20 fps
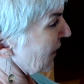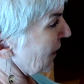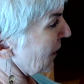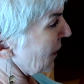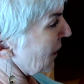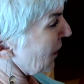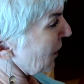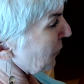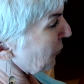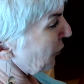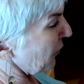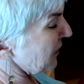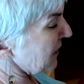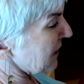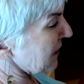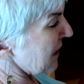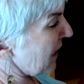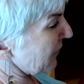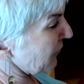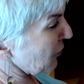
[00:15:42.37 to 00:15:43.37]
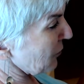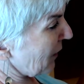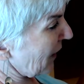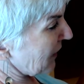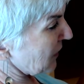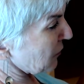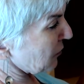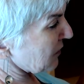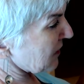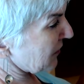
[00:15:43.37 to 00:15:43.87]
Prince Nevermind
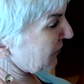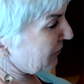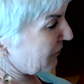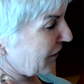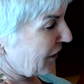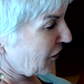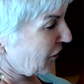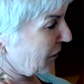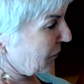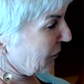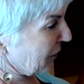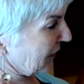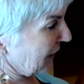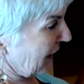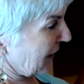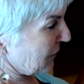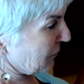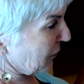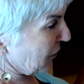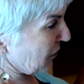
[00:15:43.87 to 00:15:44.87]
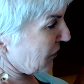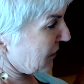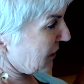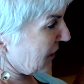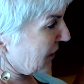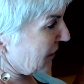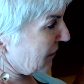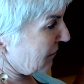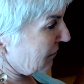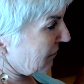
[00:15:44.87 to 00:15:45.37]
was a very polite person,
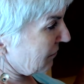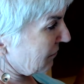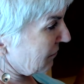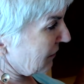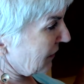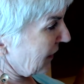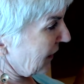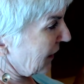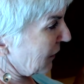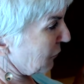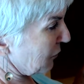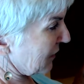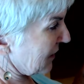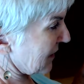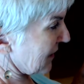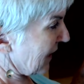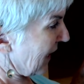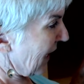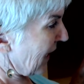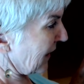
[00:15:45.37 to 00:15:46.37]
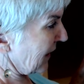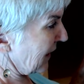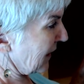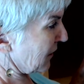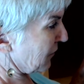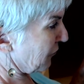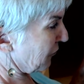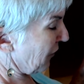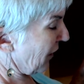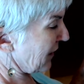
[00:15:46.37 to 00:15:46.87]
and he was sad he had
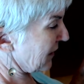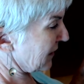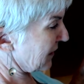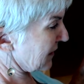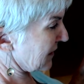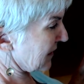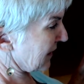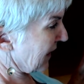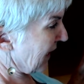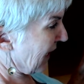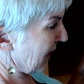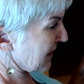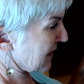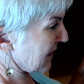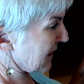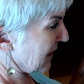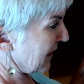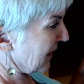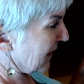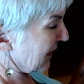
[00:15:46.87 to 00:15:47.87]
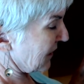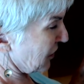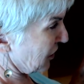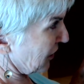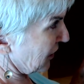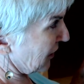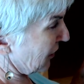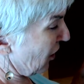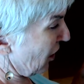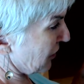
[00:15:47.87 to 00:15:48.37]
frightened his guest, and she had
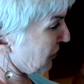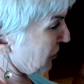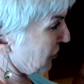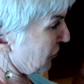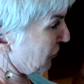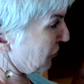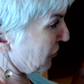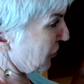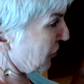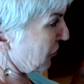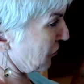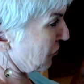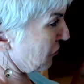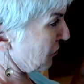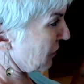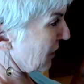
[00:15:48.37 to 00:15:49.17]
lost her shoe.